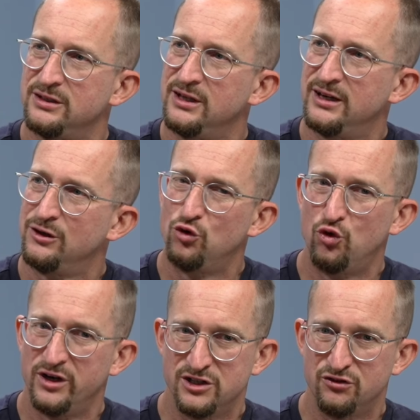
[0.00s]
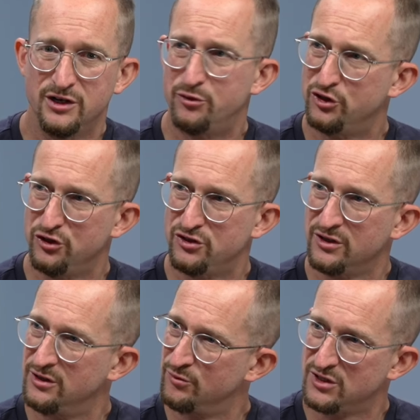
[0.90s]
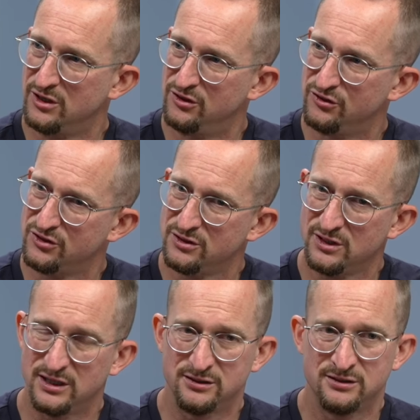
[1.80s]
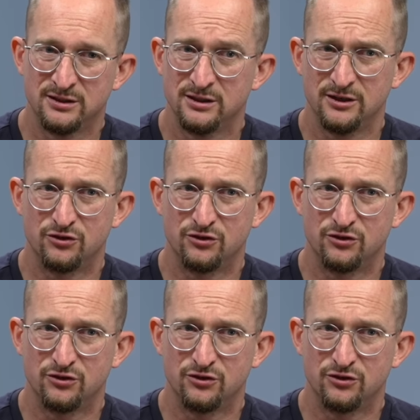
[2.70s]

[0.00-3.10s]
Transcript: yeah, always reproducing themselves. And of